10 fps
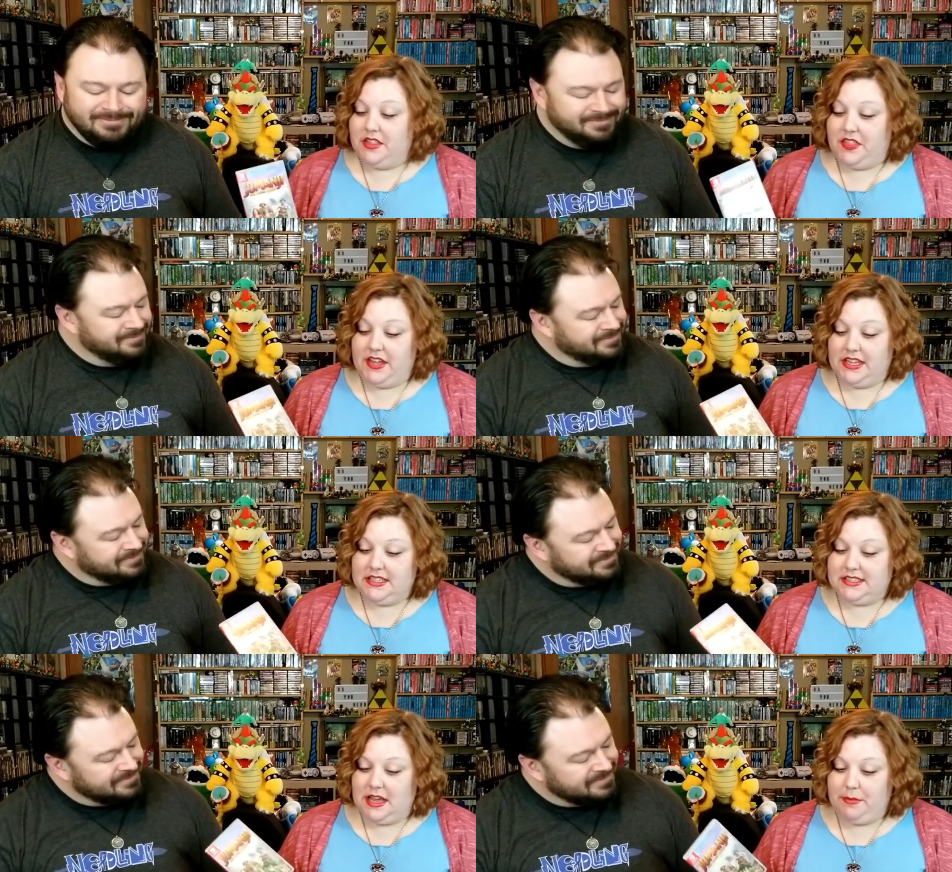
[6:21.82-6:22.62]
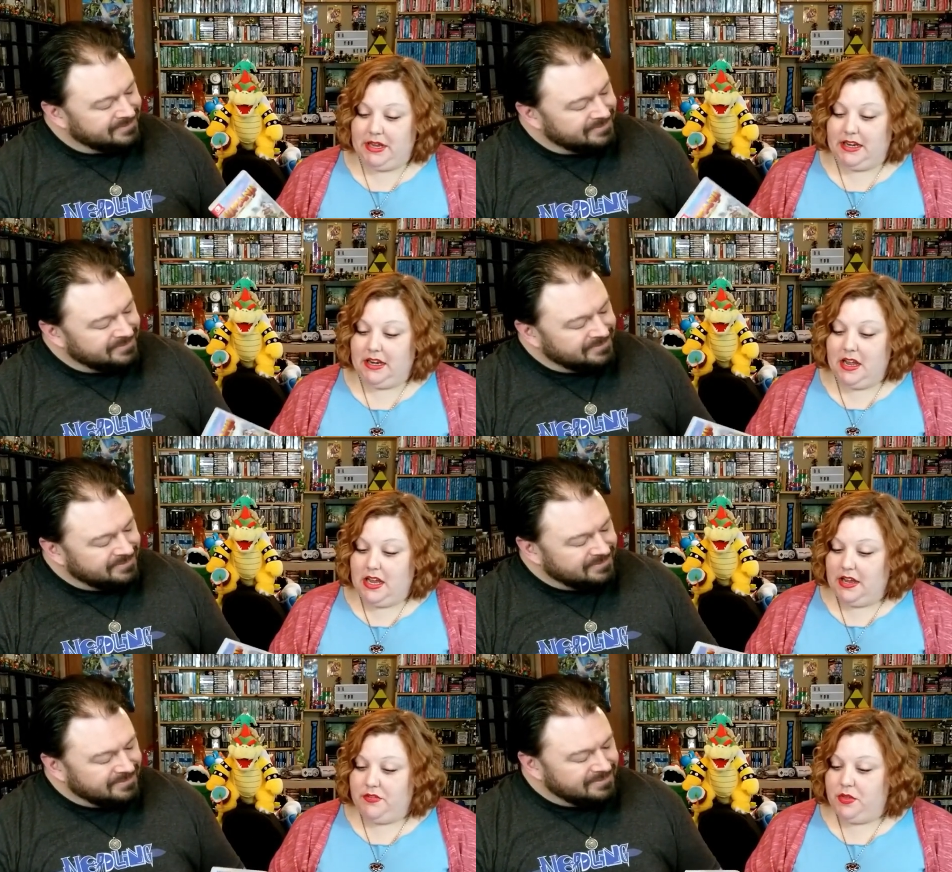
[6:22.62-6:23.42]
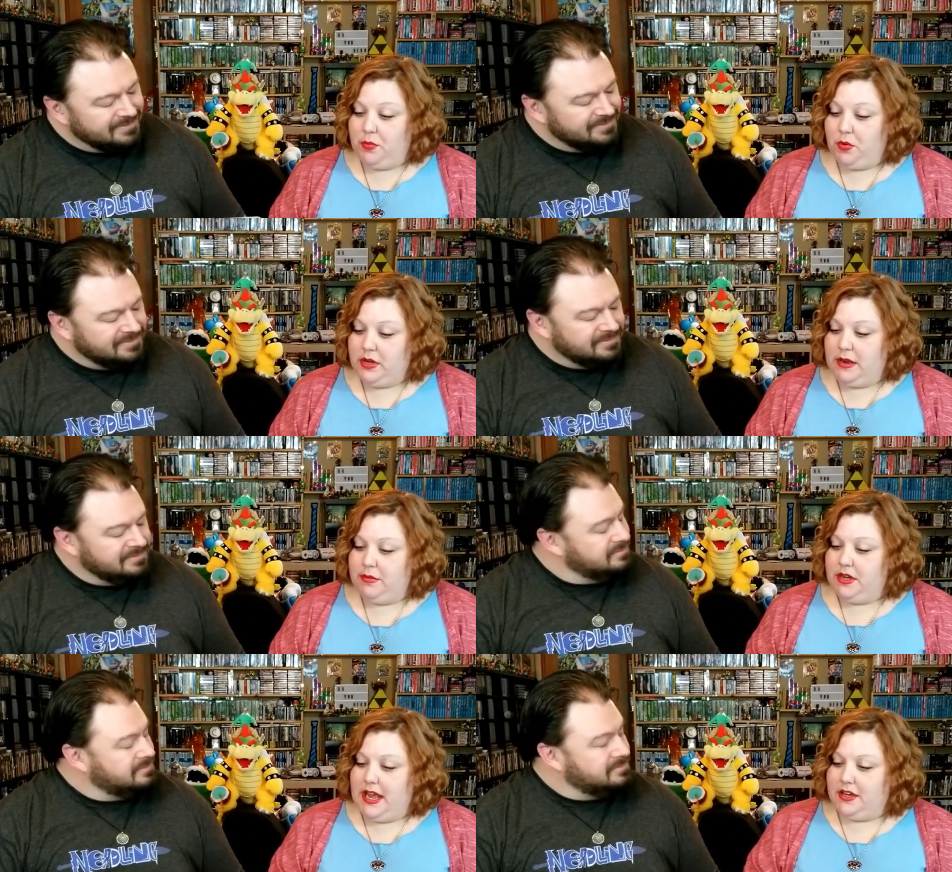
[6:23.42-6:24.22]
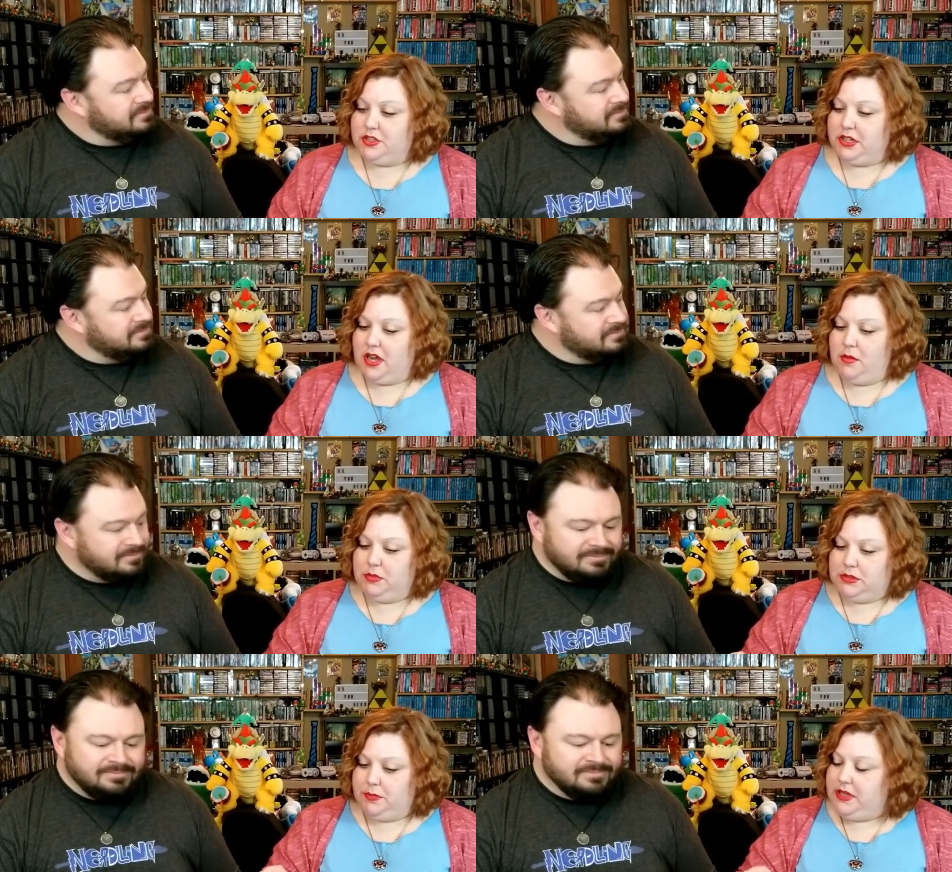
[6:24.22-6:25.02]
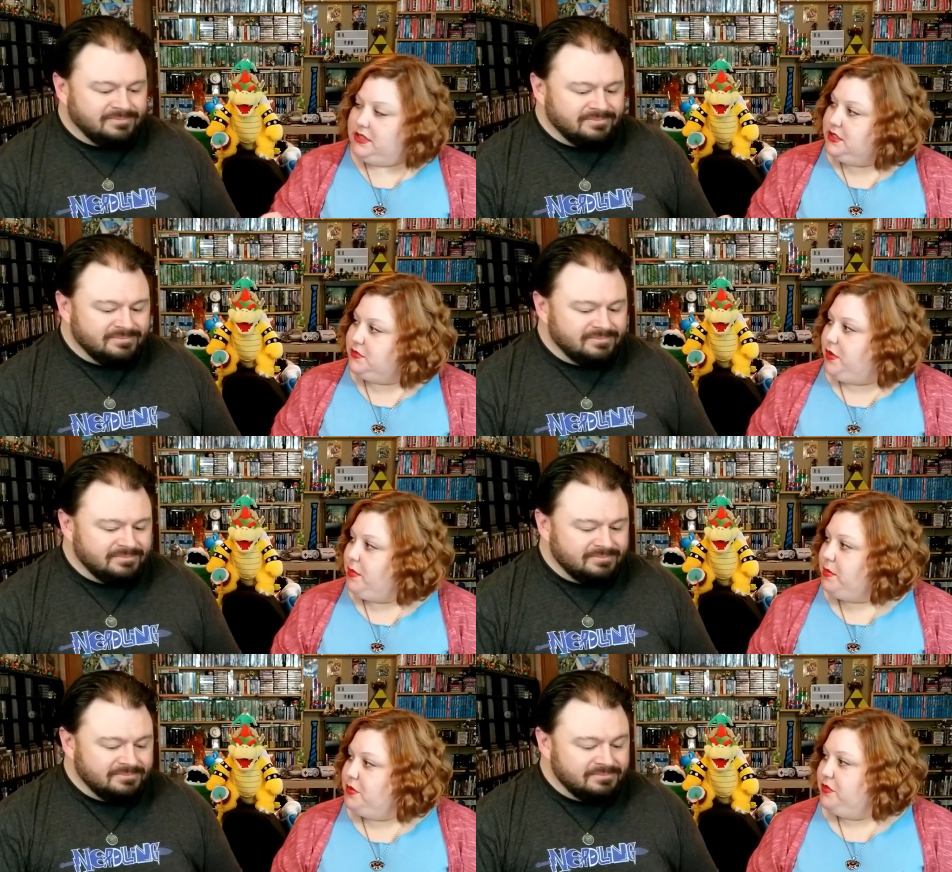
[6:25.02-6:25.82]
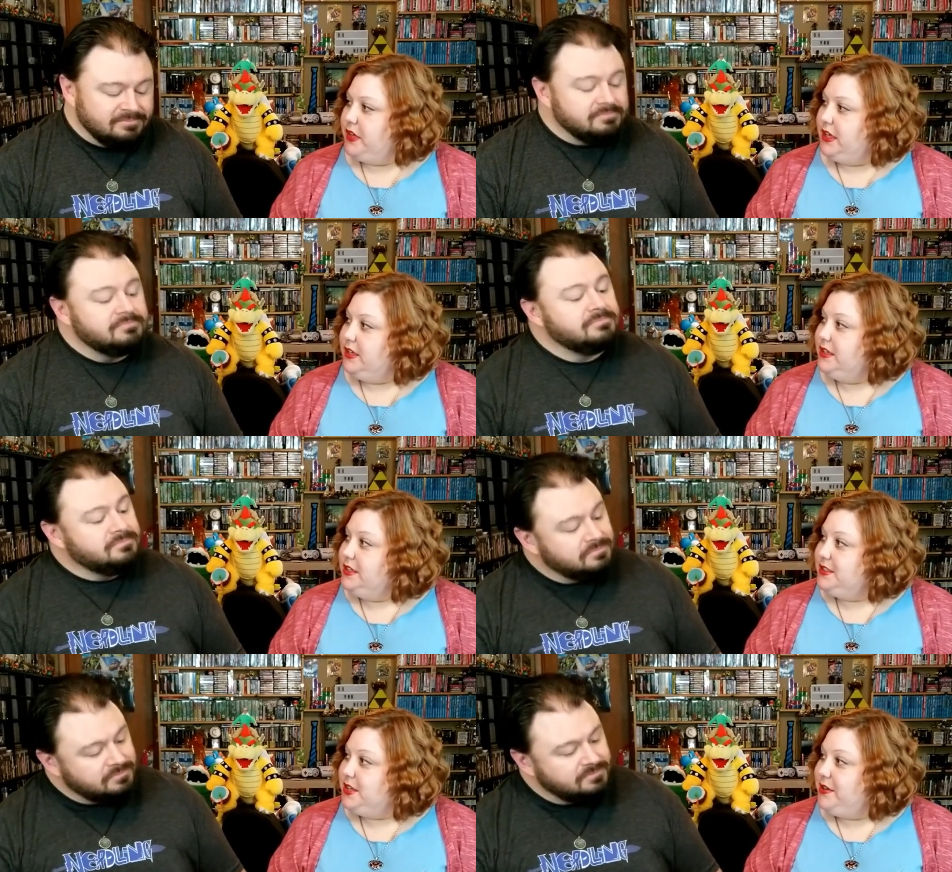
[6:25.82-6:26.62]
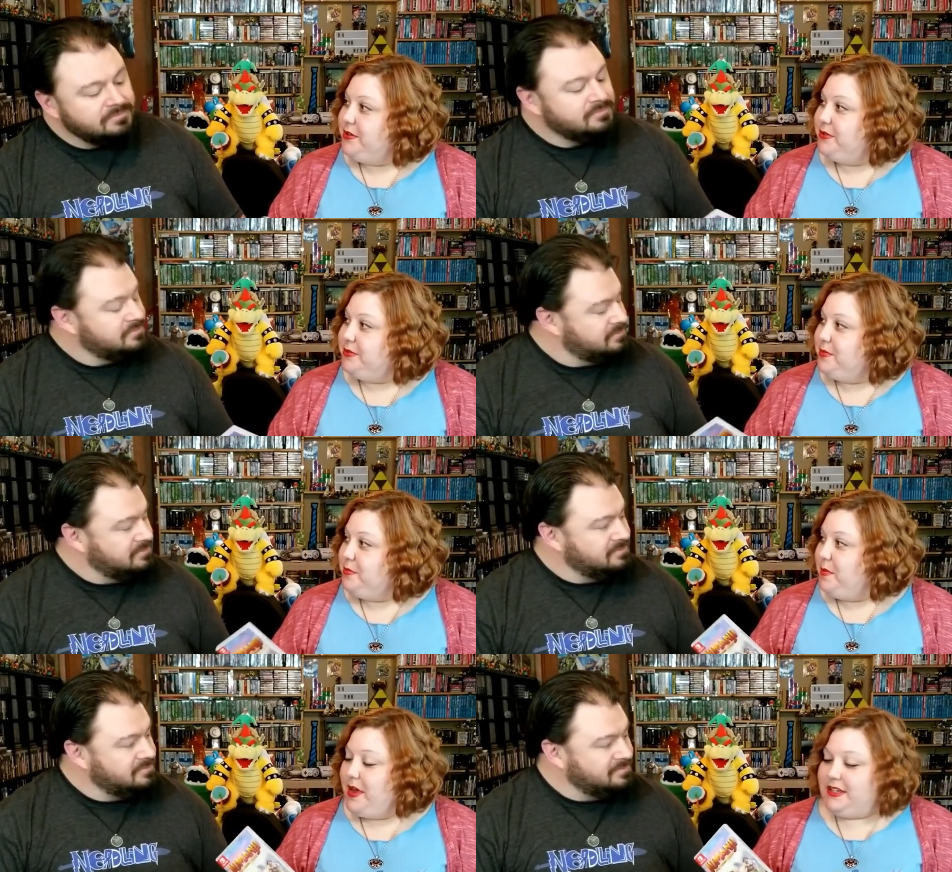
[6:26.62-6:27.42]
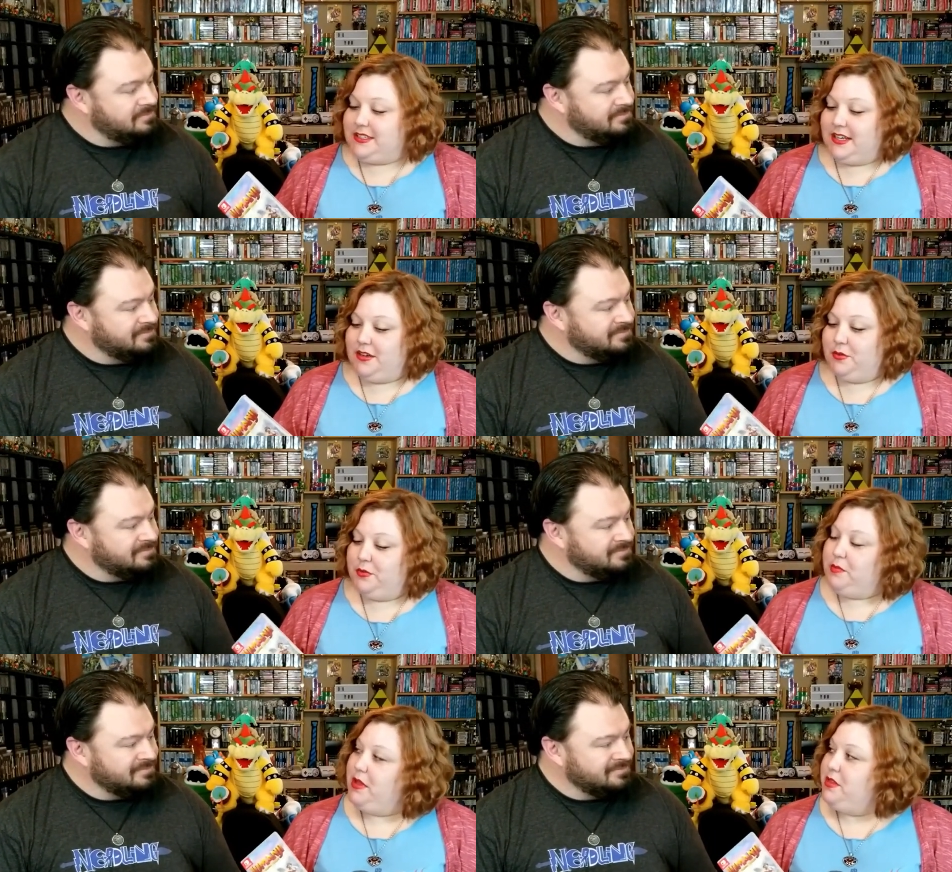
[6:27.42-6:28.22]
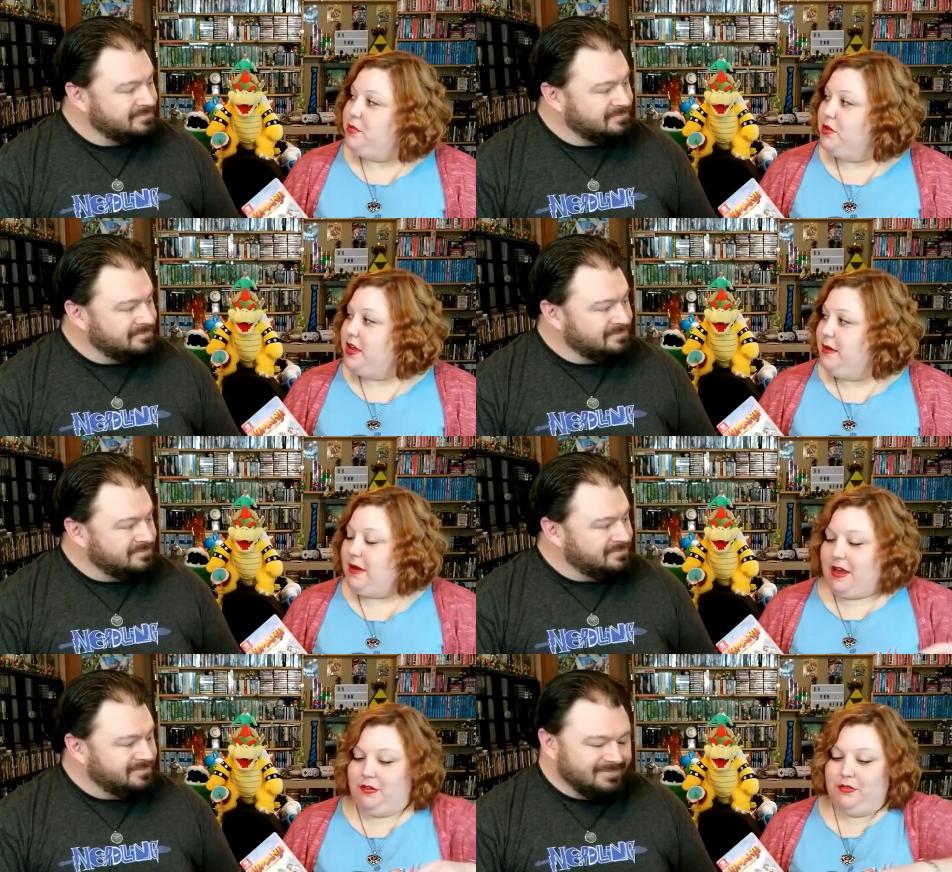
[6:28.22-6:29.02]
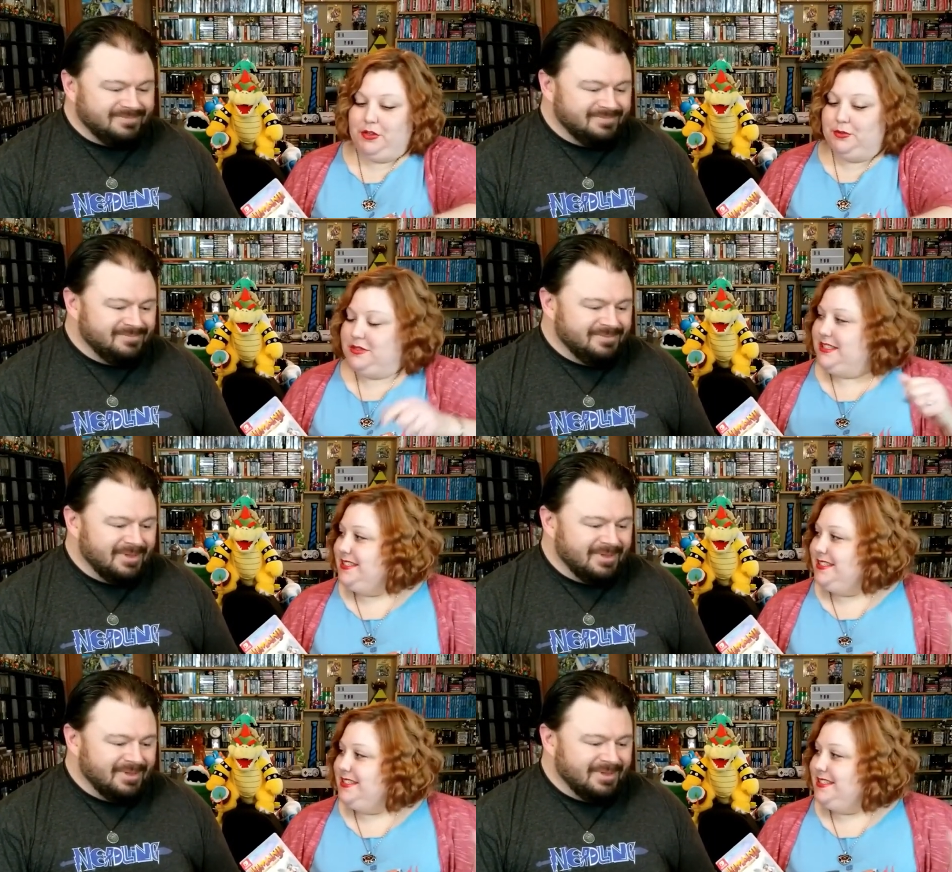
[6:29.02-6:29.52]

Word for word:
Speaker 1: thing is, I mean, even the board game didn't actually come with the pieces from the movie. So we might, uh, when we play the board game now, use these